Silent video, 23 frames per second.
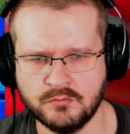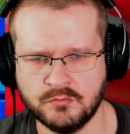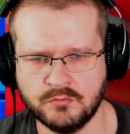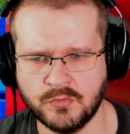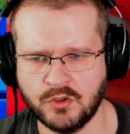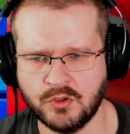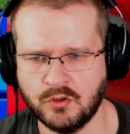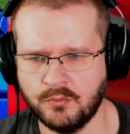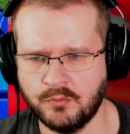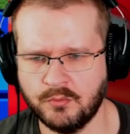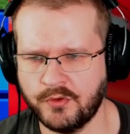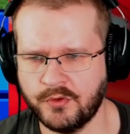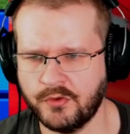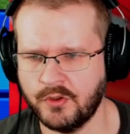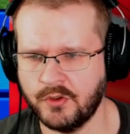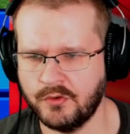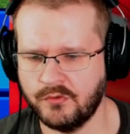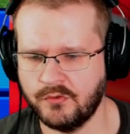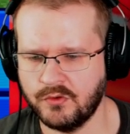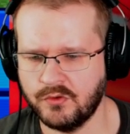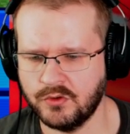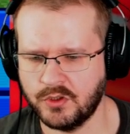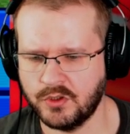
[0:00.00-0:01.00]
Compensate
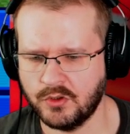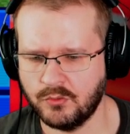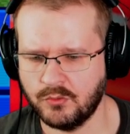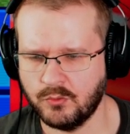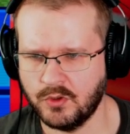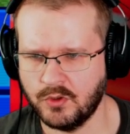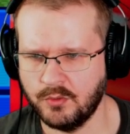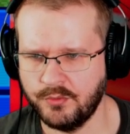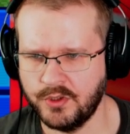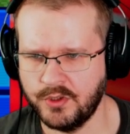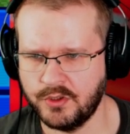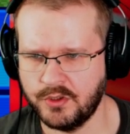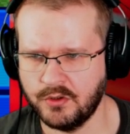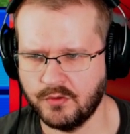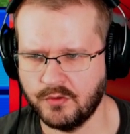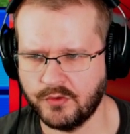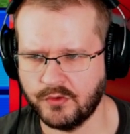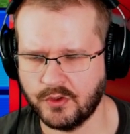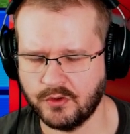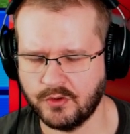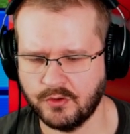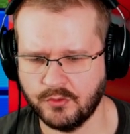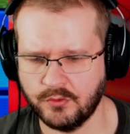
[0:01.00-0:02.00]
for that 1 meter a
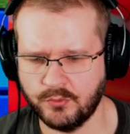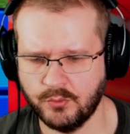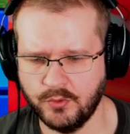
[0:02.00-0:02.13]
second of